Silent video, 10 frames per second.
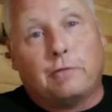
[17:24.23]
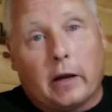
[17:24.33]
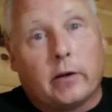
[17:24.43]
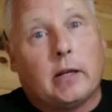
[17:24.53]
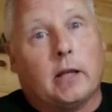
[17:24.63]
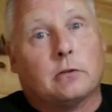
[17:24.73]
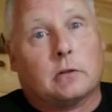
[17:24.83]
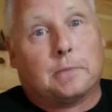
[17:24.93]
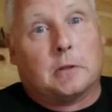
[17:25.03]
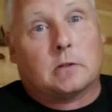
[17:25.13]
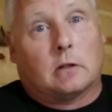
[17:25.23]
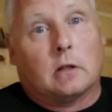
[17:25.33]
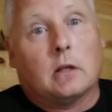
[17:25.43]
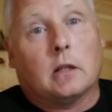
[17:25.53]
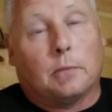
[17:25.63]
very dangerous person.
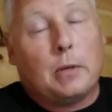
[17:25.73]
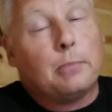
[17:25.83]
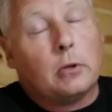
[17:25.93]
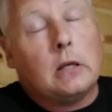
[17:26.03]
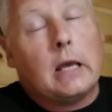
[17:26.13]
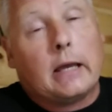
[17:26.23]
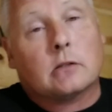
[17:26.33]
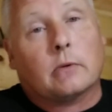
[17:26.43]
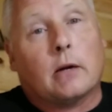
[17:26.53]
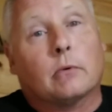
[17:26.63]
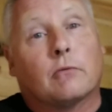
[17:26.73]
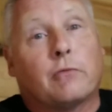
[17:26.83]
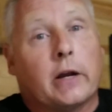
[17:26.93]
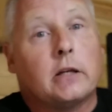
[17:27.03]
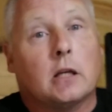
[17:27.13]
And the people he hangs around with,
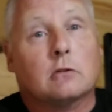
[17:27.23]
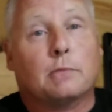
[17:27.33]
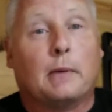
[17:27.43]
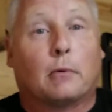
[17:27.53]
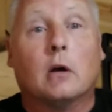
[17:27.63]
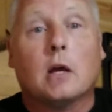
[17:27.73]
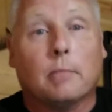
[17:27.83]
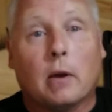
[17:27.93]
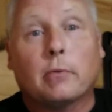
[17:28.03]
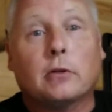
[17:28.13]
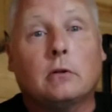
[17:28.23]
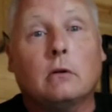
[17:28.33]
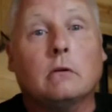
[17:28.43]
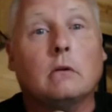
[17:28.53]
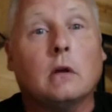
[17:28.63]
very dangerous people. Remember the
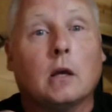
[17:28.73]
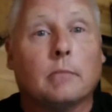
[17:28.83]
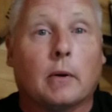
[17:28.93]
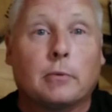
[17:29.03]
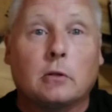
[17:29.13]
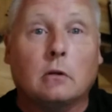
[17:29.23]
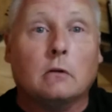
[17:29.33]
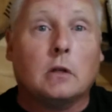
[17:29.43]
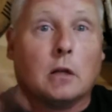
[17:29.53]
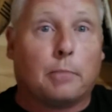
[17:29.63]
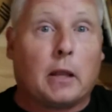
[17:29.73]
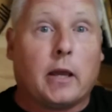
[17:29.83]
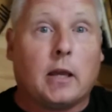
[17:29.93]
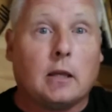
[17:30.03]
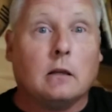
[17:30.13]
dude? Remember the dude in the
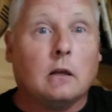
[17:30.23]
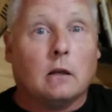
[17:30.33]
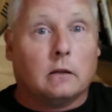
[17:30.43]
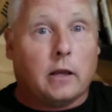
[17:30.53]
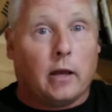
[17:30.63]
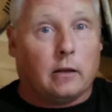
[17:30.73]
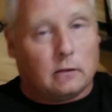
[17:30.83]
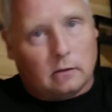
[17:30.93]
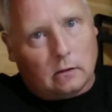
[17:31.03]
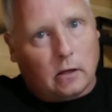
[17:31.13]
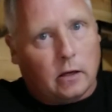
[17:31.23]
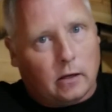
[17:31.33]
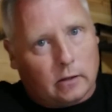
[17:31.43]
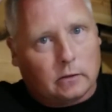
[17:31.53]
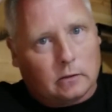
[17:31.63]
plane that
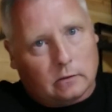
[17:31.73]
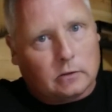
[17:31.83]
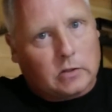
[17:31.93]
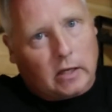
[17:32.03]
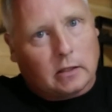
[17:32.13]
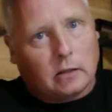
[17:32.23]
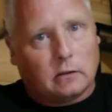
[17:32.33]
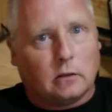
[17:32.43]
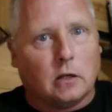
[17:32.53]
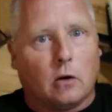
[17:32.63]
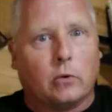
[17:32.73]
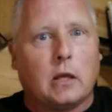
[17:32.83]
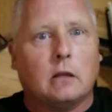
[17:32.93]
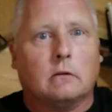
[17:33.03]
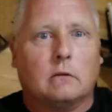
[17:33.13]
uh, said, uh, you know,
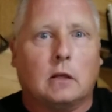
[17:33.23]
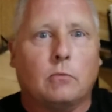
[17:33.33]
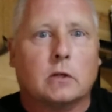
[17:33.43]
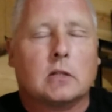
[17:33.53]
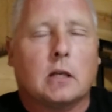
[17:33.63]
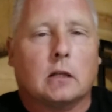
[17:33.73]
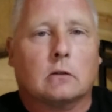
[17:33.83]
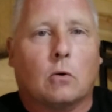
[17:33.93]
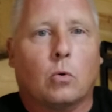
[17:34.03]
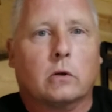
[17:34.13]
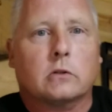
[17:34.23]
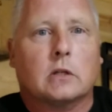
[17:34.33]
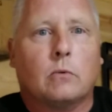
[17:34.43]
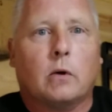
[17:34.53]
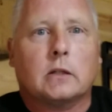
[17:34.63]
he, he wasn't getting orders
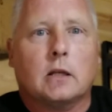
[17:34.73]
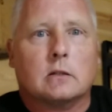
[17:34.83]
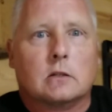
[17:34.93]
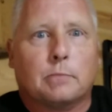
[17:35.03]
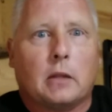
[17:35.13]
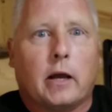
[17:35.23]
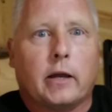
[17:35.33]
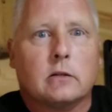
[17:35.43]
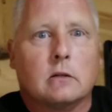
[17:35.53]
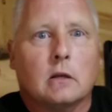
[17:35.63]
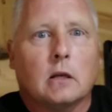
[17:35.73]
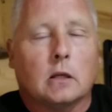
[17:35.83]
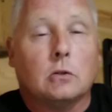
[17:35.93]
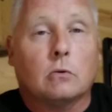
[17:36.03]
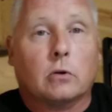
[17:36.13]
and he wasn't getting supplies
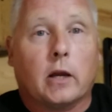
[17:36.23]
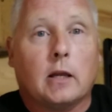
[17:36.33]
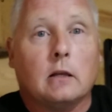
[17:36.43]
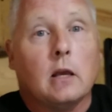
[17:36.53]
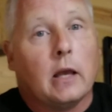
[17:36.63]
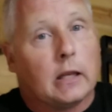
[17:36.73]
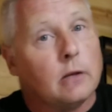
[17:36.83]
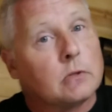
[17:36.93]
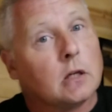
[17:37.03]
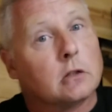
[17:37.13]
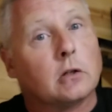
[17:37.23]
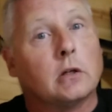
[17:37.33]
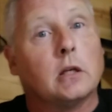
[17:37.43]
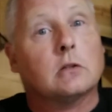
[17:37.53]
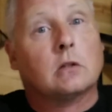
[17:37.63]
in Ukraine, and he was going to
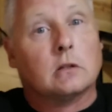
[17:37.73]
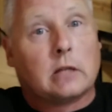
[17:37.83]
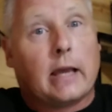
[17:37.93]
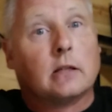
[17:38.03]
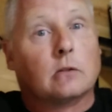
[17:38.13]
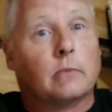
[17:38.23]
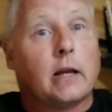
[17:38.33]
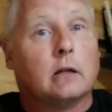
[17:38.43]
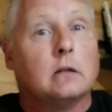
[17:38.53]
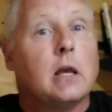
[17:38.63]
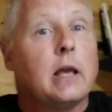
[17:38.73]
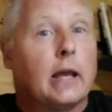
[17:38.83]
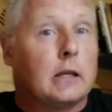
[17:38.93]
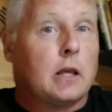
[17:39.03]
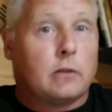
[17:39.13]
turn his tanks around,
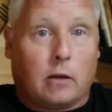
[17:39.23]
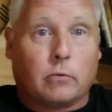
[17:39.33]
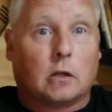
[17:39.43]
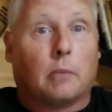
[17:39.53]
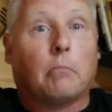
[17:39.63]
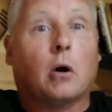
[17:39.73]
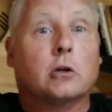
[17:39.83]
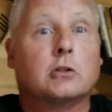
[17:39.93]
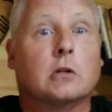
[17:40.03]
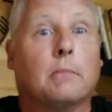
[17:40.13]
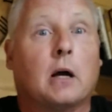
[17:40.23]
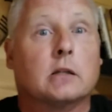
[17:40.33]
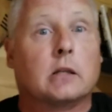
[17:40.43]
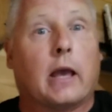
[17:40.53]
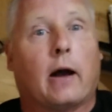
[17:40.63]
and they, they were going to march to
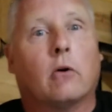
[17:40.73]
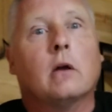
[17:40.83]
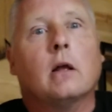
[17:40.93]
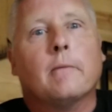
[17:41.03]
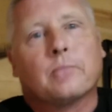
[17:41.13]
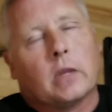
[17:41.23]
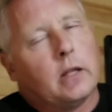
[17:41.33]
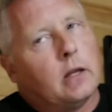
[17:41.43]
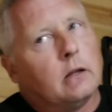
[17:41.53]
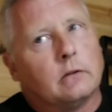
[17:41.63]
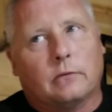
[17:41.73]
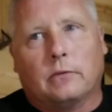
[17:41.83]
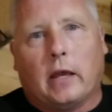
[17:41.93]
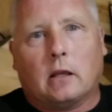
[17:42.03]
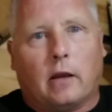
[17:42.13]
Moscow and
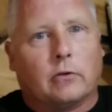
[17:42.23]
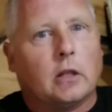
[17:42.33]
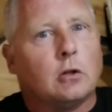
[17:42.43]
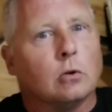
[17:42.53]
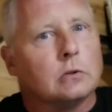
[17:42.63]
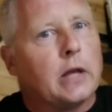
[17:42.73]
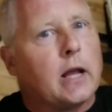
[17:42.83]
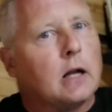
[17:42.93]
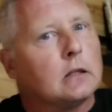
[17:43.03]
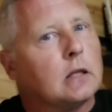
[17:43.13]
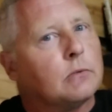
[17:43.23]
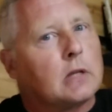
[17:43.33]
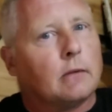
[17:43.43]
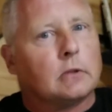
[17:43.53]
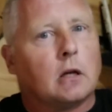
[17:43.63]
they, everything cooled down. He
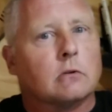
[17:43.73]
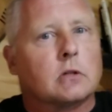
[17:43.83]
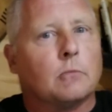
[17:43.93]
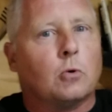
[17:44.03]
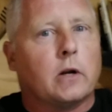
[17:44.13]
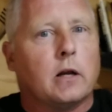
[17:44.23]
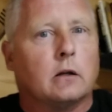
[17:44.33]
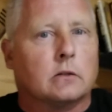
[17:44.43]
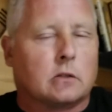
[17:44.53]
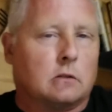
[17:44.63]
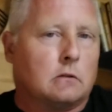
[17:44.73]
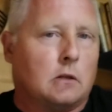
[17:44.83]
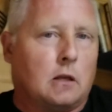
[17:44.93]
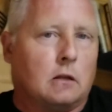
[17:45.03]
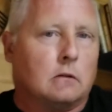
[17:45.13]
was able to go somewhere else
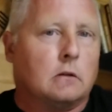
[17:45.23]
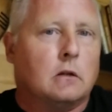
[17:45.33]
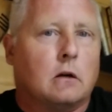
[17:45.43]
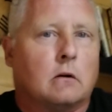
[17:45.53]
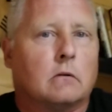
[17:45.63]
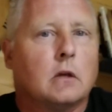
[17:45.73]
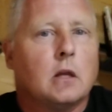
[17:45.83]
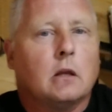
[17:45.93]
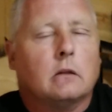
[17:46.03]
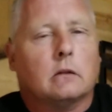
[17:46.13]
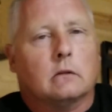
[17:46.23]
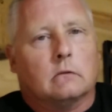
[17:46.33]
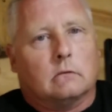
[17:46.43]
and and you know uh,